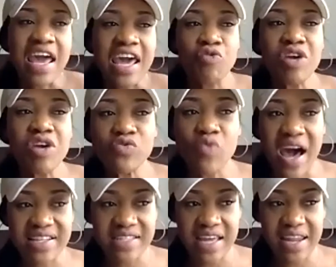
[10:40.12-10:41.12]
And the reason why
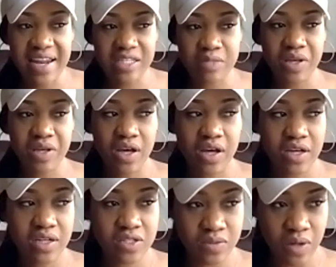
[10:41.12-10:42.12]
I say that is
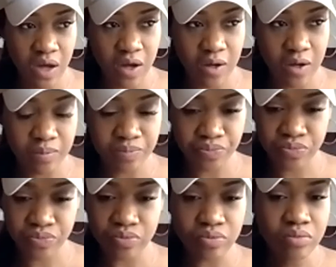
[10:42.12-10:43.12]
because
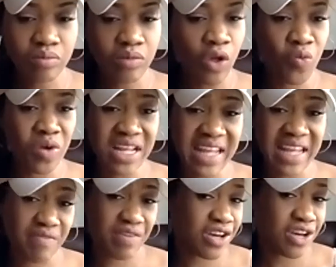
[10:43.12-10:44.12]
we didn't
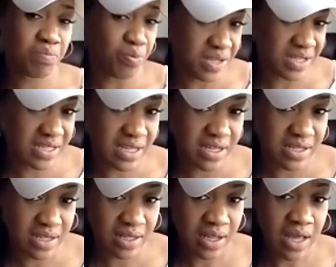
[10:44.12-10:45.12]
have a good
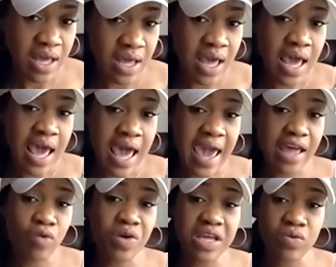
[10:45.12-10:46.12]
preseason. Had
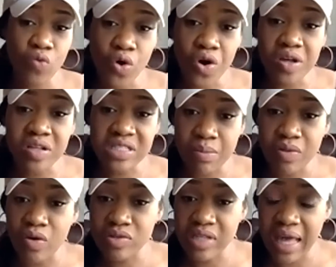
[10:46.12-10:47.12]
we won some of
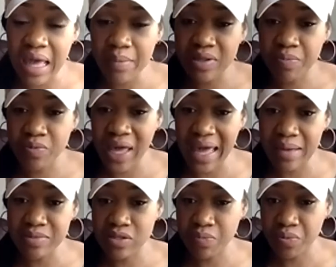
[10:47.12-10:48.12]
those
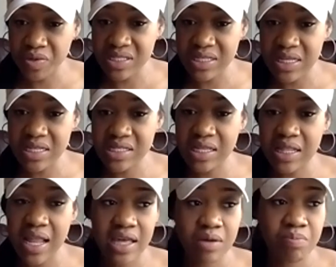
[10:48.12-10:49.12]
games in the preseason,
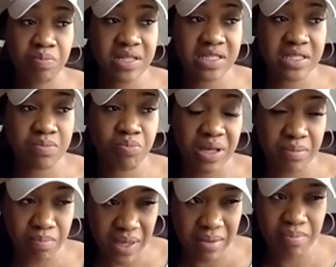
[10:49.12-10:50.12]
like beat
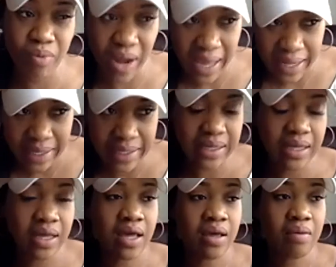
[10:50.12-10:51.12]

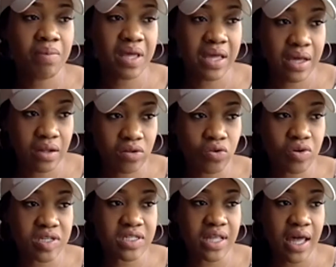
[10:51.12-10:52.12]
Bradley, beat
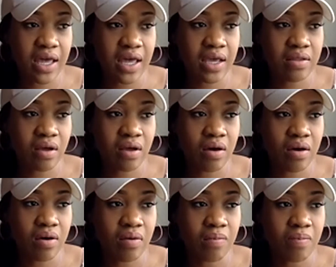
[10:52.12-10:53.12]
Illinois State,
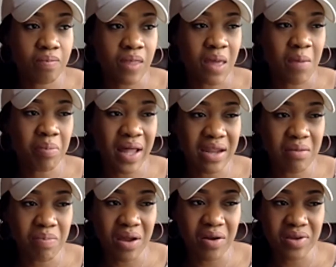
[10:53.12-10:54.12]
played a
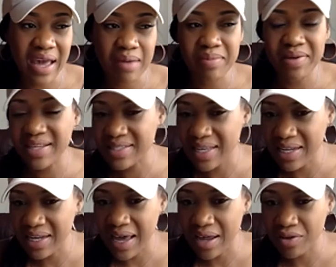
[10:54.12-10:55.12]
better game against
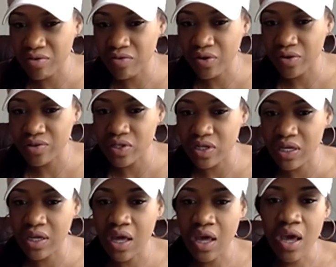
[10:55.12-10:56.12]
Indiana
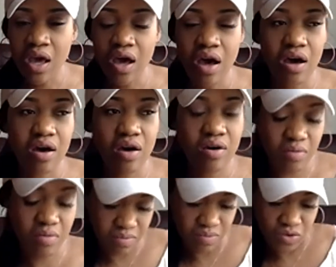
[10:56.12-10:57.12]
University,
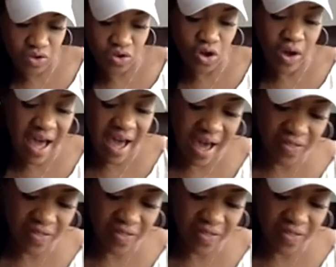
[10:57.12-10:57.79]
I